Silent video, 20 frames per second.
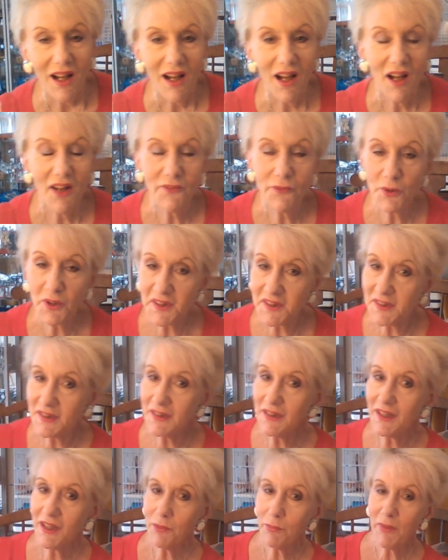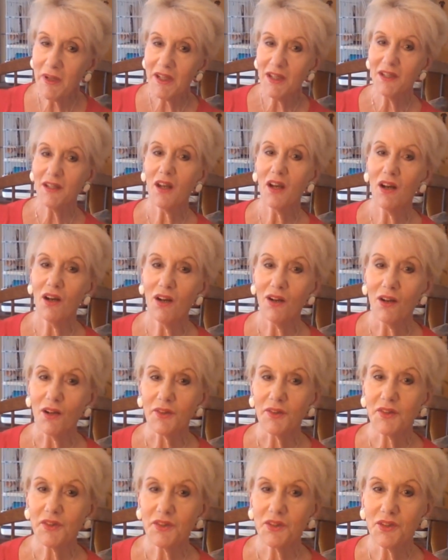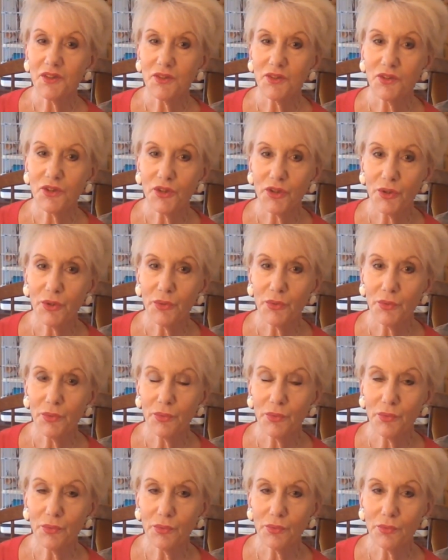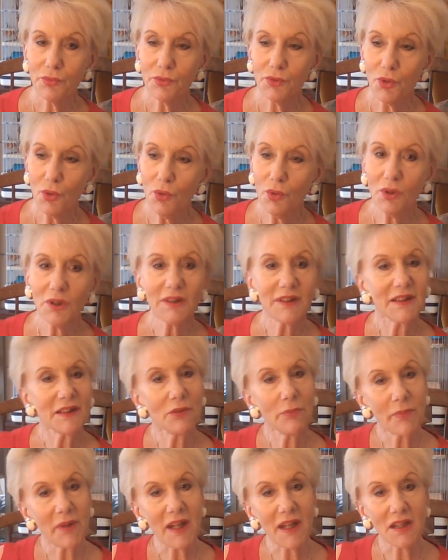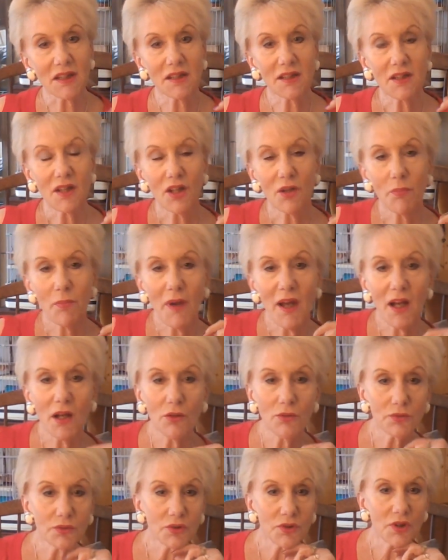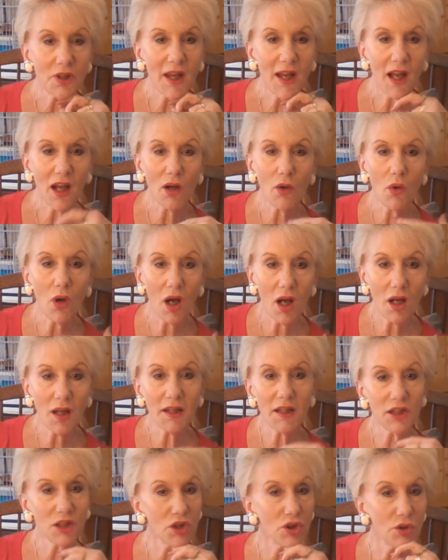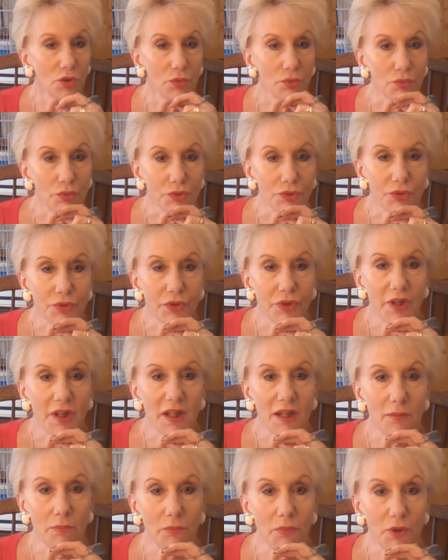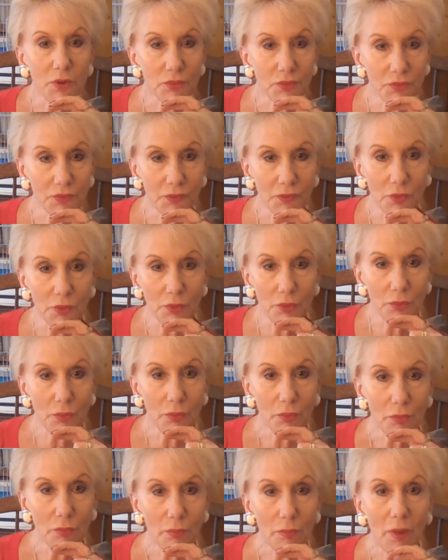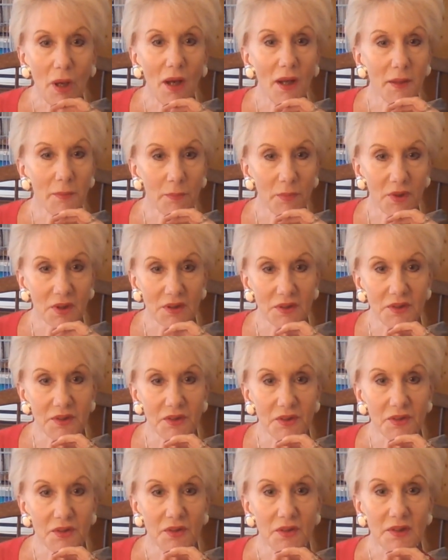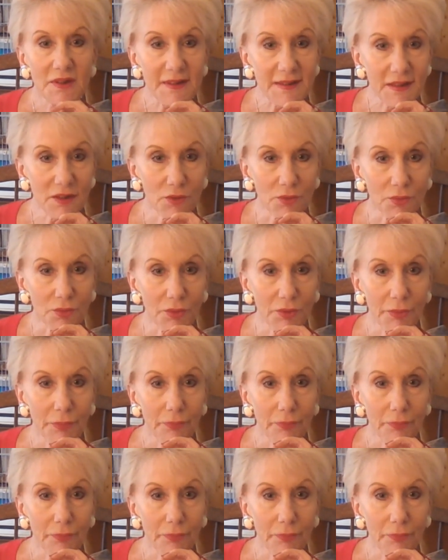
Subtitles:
I've recently been asked to talk a little bit about how I use the beautiful Piper's silk,